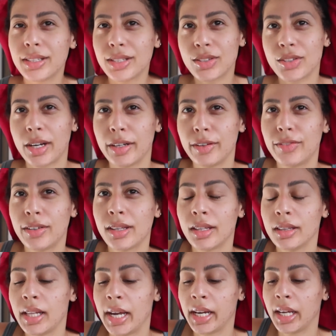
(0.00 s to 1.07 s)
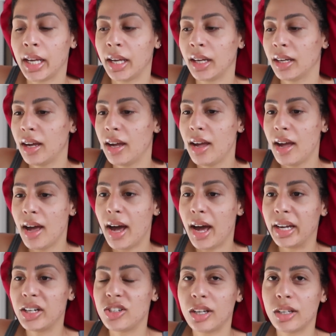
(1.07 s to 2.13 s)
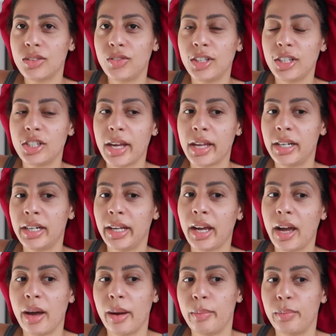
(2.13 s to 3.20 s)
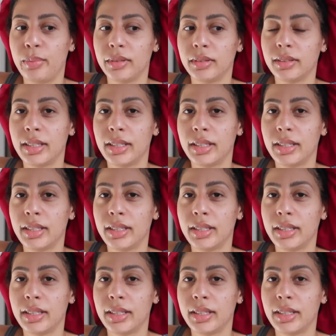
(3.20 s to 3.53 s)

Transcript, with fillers: Sorry for the lighting. I just finished editing up